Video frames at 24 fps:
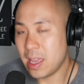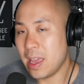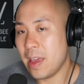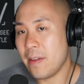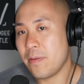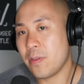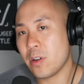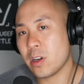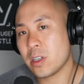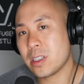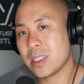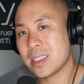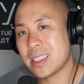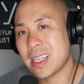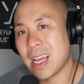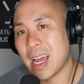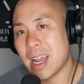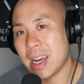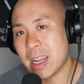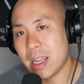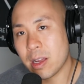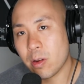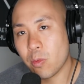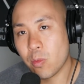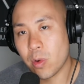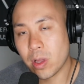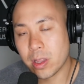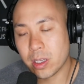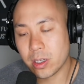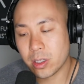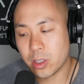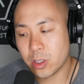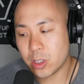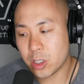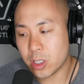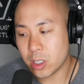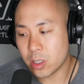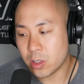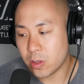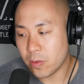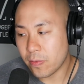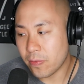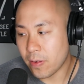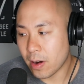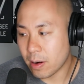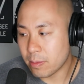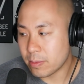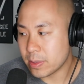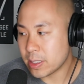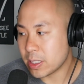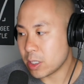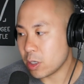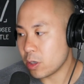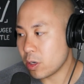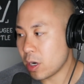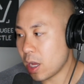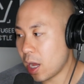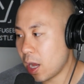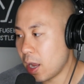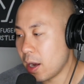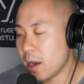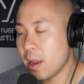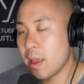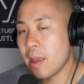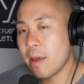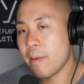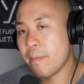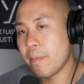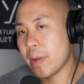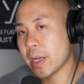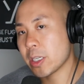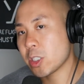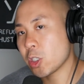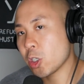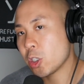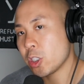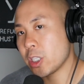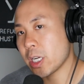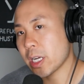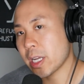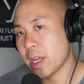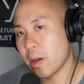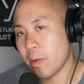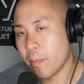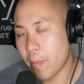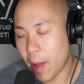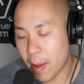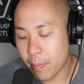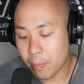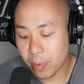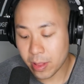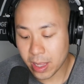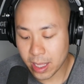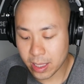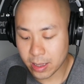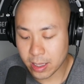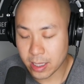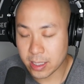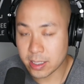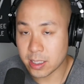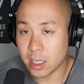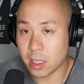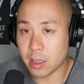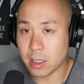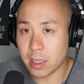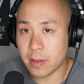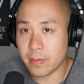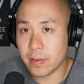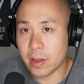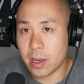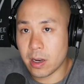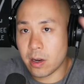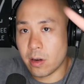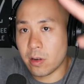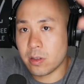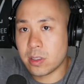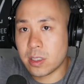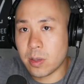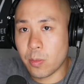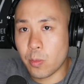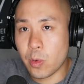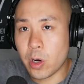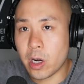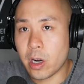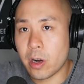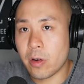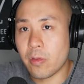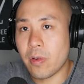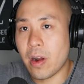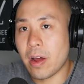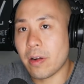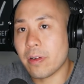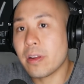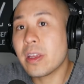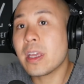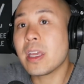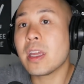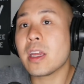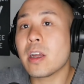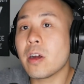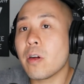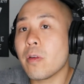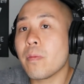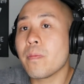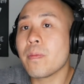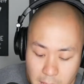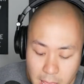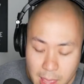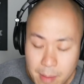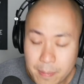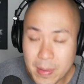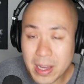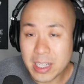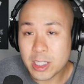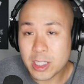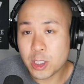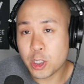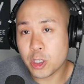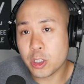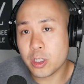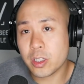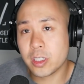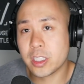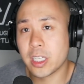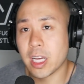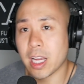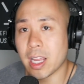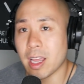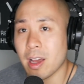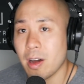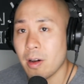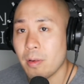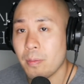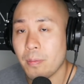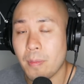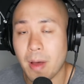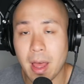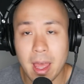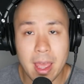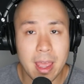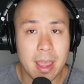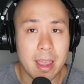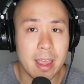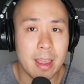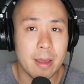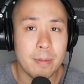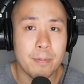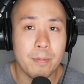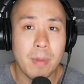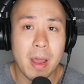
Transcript: If you're deciding whether you should do pharmacy or not, make sure to check out my playlist. I'll leave it somewhere around here. And make sure you check out my